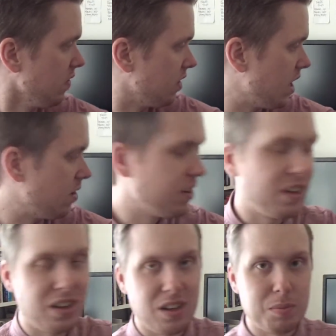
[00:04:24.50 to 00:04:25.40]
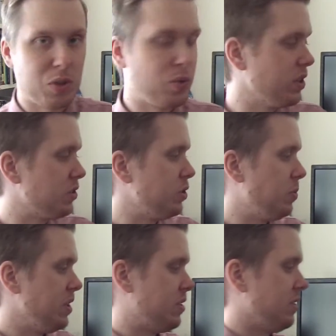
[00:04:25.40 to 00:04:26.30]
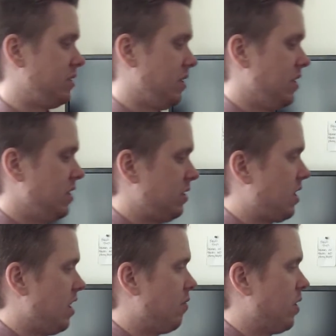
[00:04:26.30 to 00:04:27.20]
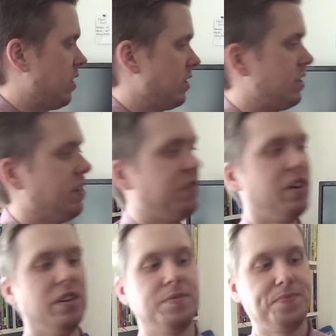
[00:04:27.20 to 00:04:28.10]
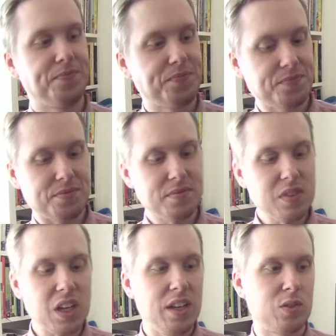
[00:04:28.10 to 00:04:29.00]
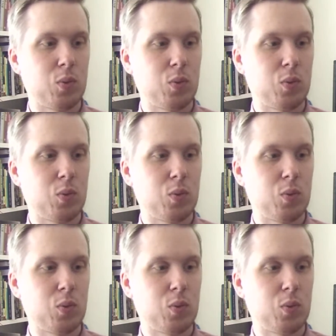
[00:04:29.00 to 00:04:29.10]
Now, in between those two pieces, and this is kind of where things get fun, is